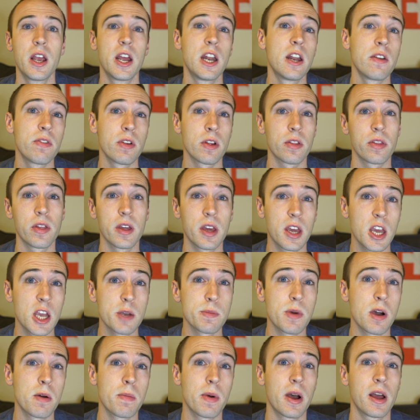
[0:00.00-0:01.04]
And if you're thinking
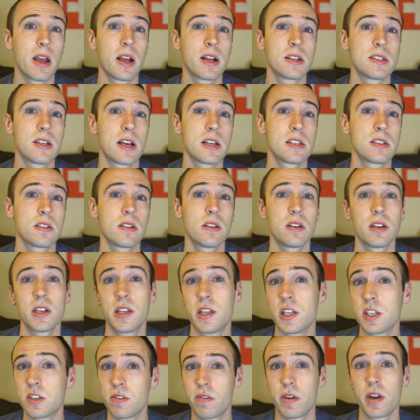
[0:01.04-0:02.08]
about buying a Tesla and
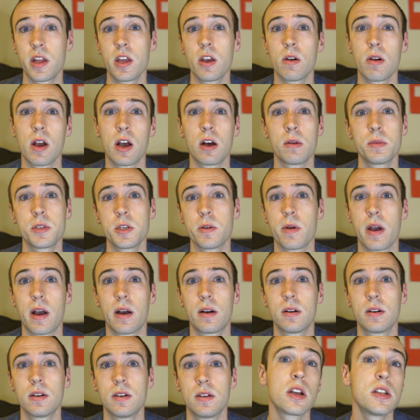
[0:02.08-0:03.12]
this video helped you
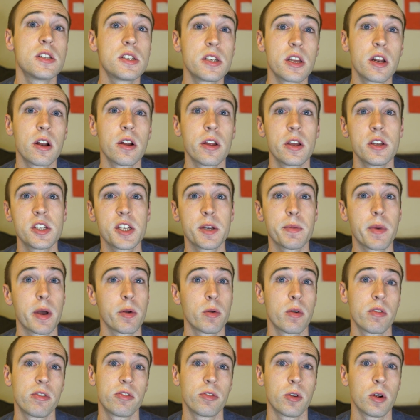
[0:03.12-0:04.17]
out, consider using my
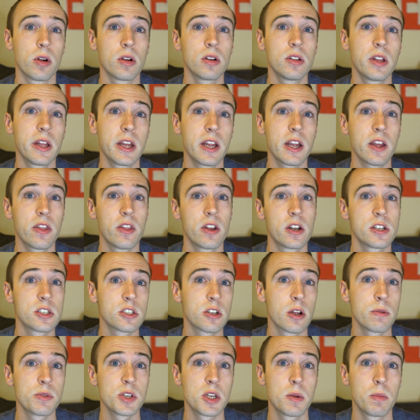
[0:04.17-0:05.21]
referral link in the
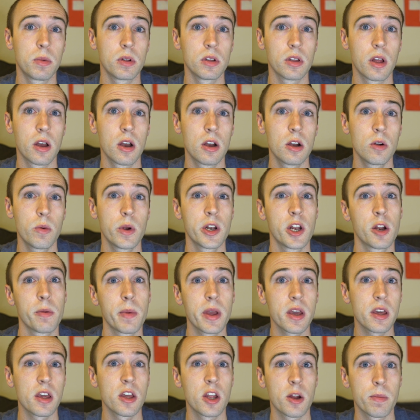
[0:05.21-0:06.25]
description below when you're
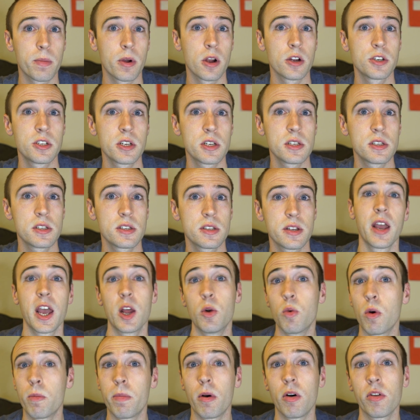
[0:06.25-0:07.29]
making your purchase,
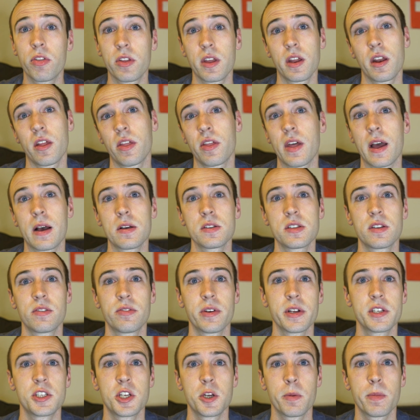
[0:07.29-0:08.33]
and we'll both get 1,000
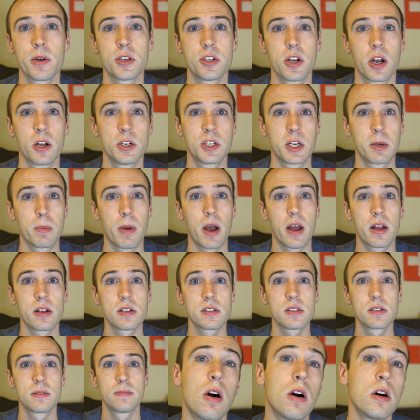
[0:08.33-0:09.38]
free supercharging
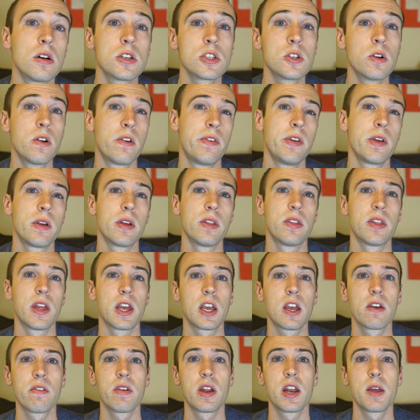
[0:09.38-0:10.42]
miles. Also, if you can
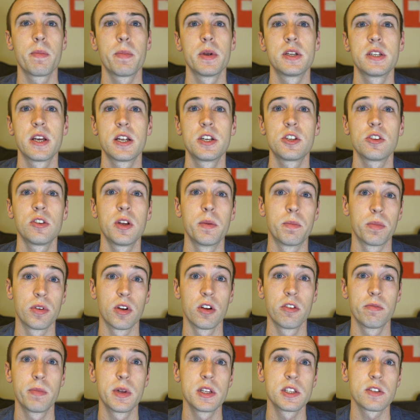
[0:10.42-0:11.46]
think of any potential
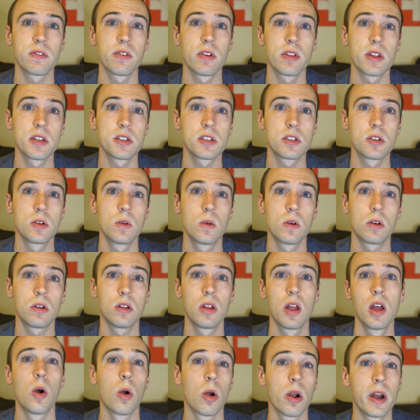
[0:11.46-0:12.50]
improvements for this
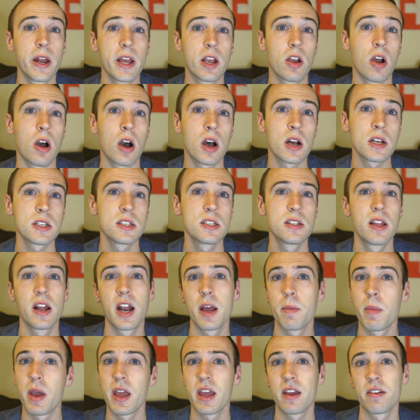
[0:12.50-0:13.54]
tool or any costs that
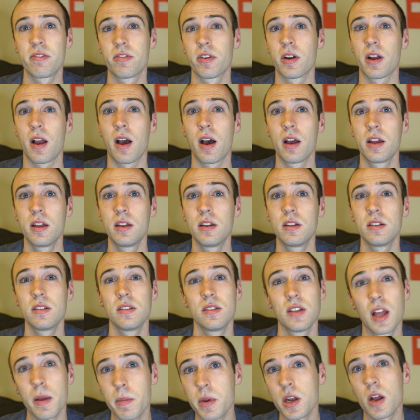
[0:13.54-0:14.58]
I may have forgotten,
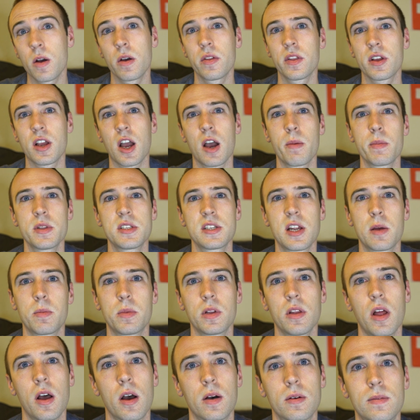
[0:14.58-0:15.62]
let me know in the comments down
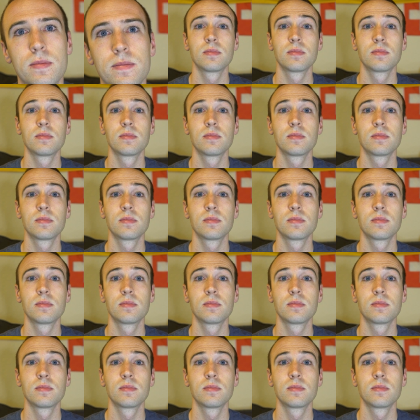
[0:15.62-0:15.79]
below.